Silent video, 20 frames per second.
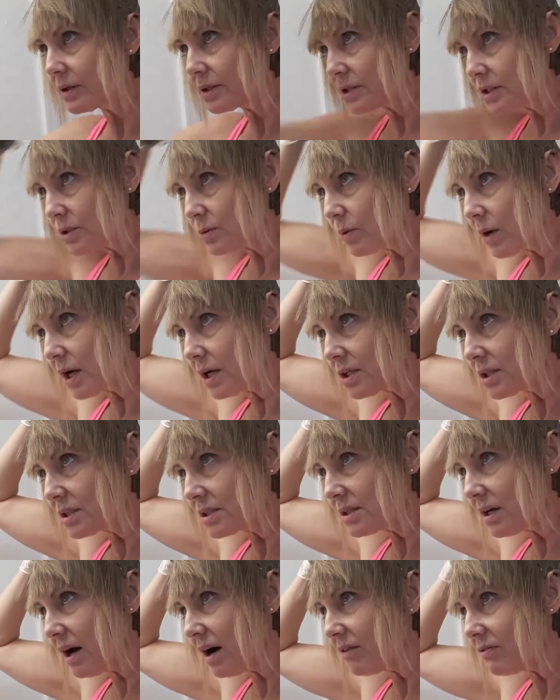it just
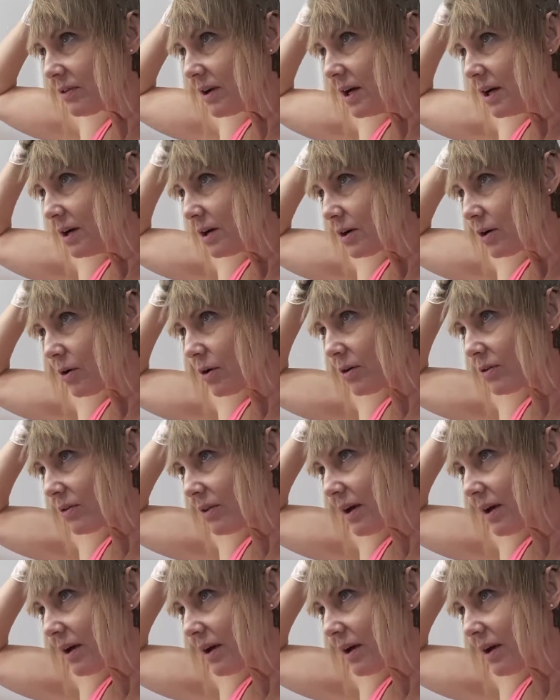washes off. Of course,